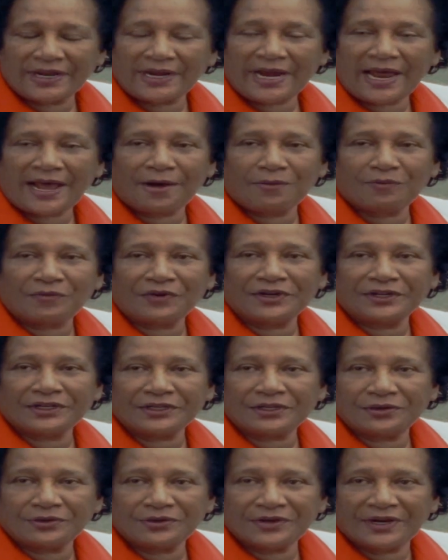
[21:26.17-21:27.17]
and I wanted to
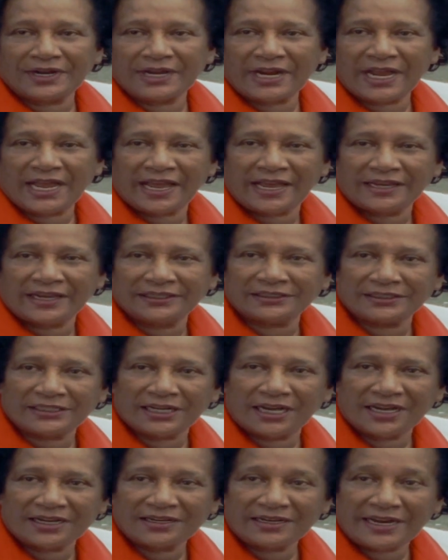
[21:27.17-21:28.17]
go in there and
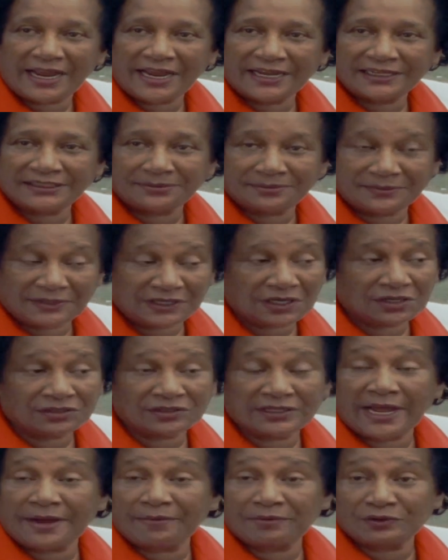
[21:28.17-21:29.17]
start dancing because
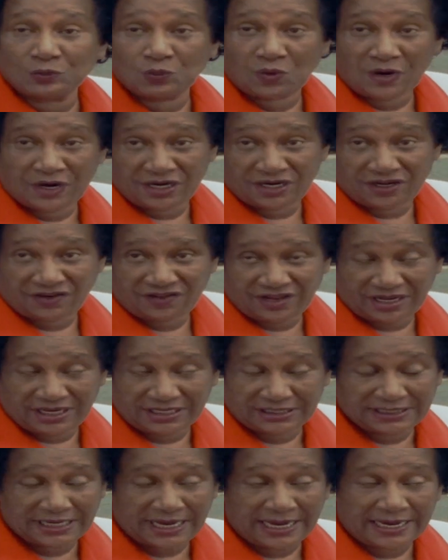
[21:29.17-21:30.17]
that was one of the
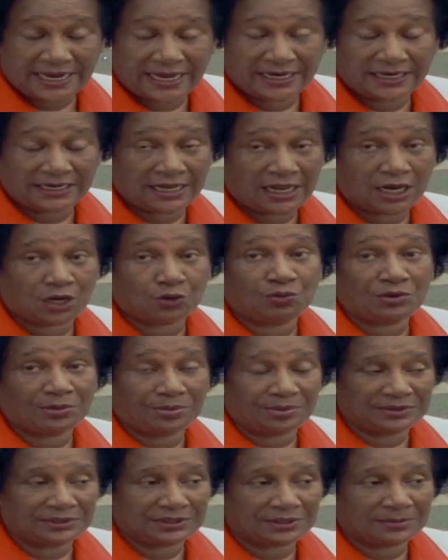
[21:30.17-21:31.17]
things I got a lot of
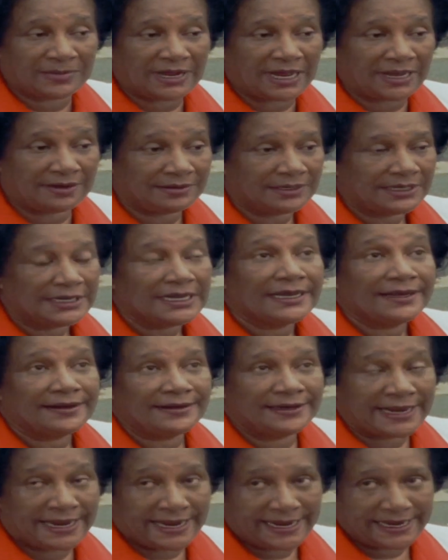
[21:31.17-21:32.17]
whoopings about,
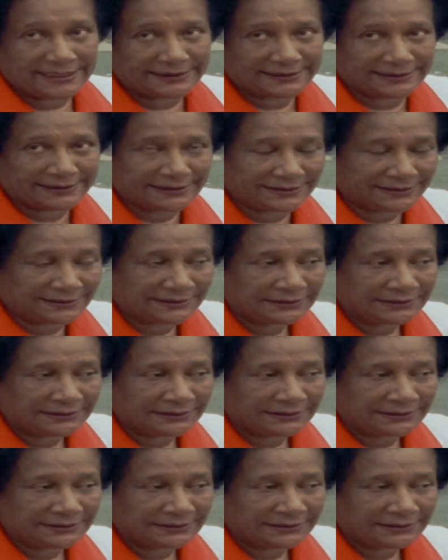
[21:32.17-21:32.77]
dancing.